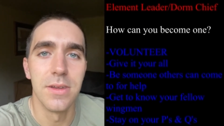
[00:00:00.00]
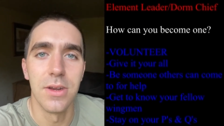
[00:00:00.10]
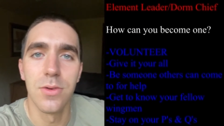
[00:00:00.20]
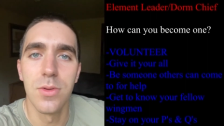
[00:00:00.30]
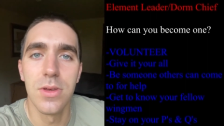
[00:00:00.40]
You
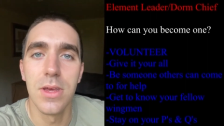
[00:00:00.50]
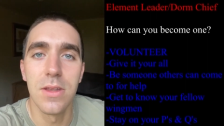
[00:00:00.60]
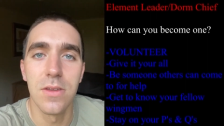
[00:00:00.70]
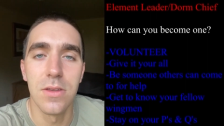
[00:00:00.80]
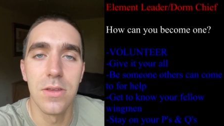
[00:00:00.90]
know, you
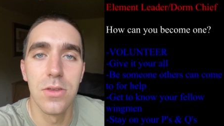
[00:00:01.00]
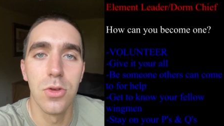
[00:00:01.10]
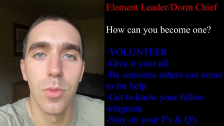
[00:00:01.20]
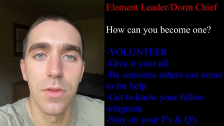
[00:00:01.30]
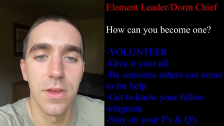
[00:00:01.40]
get to do
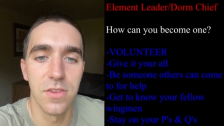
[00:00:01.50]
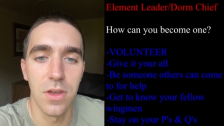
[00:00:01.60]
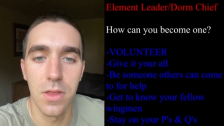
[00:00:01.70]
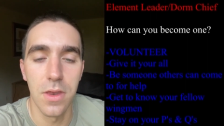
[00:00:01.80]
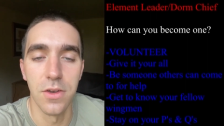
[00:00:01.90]
more things
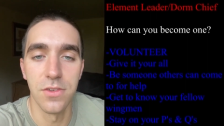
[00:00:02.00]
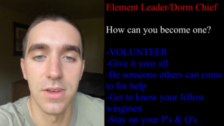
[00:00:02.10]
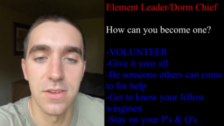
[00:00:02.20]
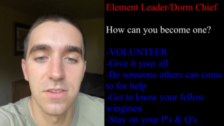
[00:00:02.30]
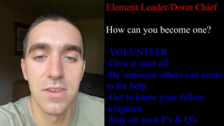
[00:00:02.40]
other than just
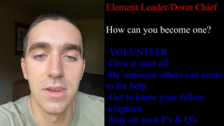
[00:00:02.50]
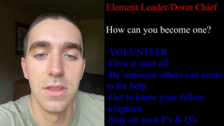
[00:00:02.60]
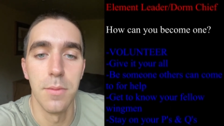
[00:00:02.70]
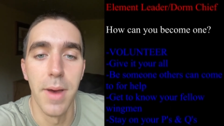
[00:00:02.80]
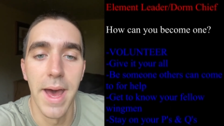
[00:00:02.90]
like sitting
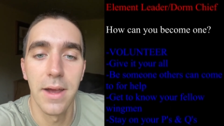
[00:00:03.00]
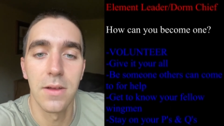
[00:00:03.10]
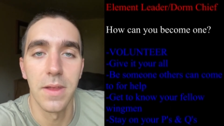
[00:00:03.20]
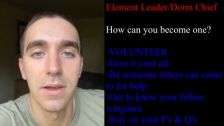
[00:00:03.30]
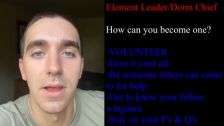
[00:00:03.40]
in the
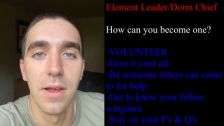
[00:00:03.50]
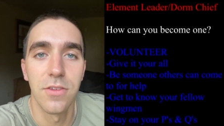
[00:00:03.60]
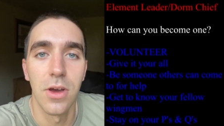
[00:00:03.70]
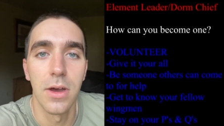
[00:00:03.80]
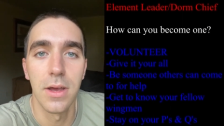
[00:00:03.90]
back, like not
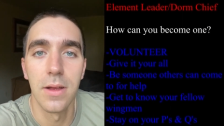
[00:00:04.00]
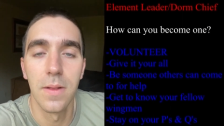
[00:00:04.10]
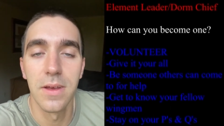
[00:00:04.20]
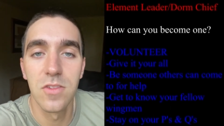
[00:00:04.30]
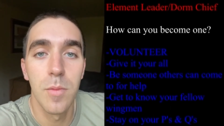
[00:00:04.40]
talking.
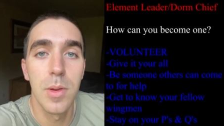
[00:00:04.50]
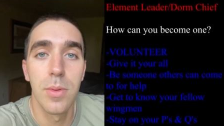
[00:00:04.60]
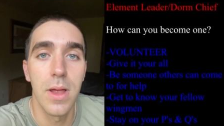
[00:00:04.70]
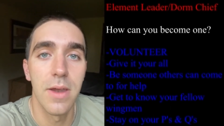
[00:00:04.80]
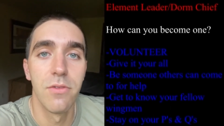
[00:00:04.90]
Like some
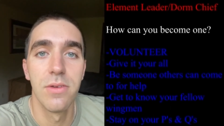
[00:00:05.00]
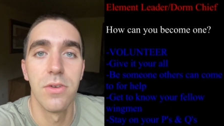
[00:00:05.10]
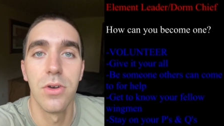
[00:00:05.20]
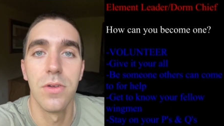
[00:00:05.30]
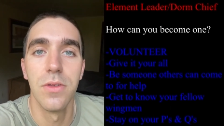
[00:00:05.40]
people I never even
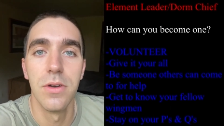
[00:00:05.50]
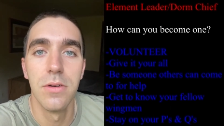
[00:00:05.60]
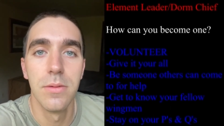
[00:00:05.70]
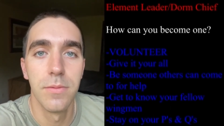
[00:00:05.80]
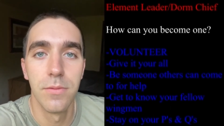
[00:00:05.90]
heard
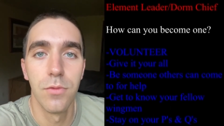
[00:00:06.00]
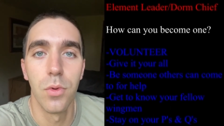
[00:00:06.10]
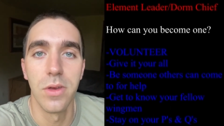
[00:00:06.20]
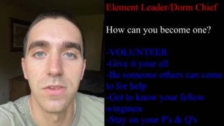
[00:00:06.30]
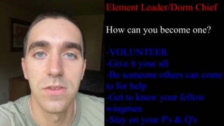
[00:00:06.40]
their
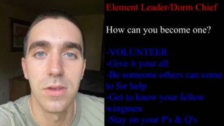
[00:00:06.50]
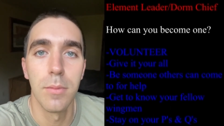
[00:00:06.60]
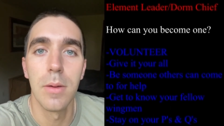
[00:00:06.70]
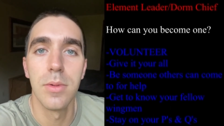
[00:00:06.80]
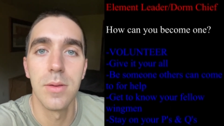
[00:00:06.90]
voice in
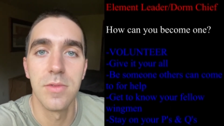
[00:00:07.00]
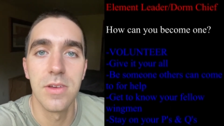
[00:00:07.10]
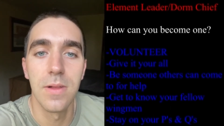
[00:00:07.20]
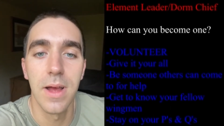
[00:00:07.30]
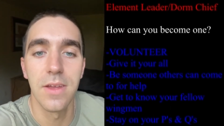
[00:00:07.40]
my BMT
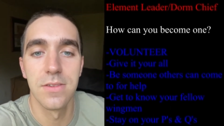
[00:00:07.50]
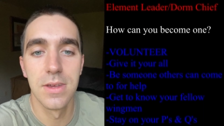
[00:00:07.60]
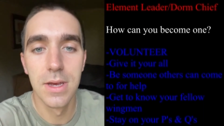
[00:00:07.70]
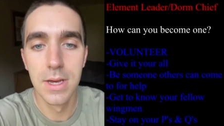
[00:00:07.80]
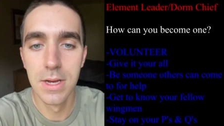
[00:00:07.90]
class.
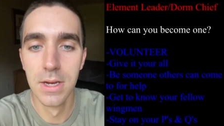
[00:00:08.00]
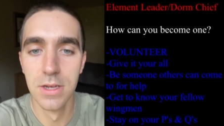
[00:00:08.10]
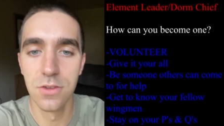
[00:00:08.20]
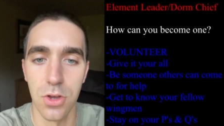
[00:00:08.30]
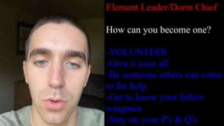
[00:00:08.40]

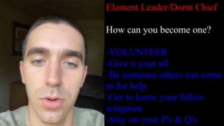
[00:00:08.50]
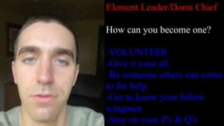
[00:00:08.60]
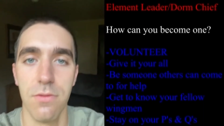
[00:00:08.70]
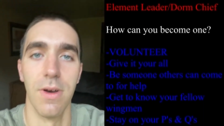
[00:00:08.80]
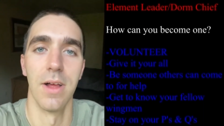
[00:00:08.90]
So
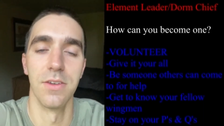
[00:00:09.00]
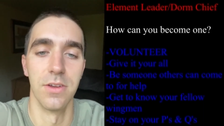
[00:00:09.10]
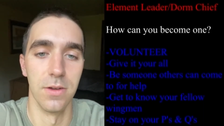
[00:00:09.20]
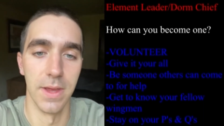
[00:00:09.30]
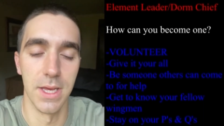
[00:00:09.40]
if you
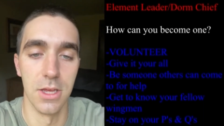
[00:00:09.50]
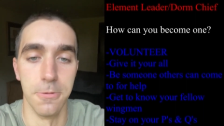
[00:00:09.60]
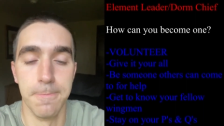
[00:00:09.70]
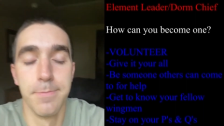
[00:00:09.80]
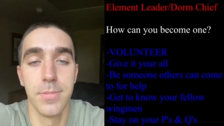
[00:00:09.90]
volunteer like
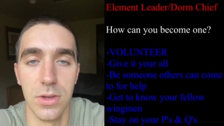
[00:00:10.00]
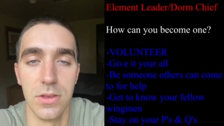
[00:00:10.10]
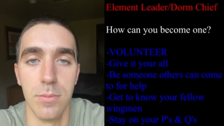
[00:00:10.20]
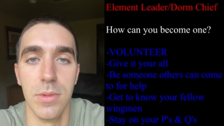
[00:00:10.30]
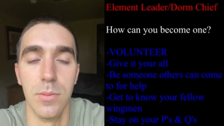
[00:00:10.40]
you, you get
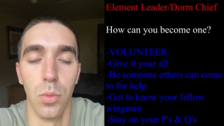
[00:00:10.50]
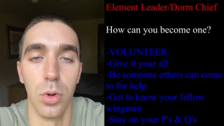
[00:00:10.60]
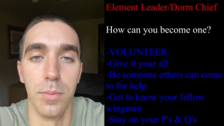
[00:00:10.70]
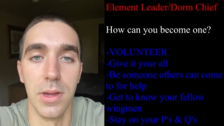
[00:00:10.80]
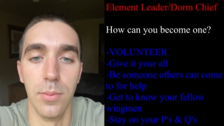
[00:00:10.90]
to meet
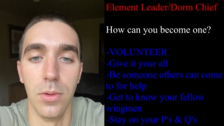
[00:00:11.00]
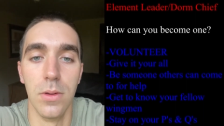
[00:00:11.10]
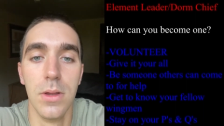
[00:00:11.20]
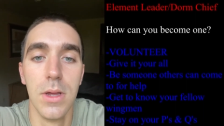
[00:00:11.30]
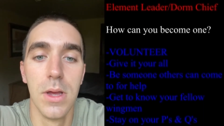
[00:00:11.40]
more people.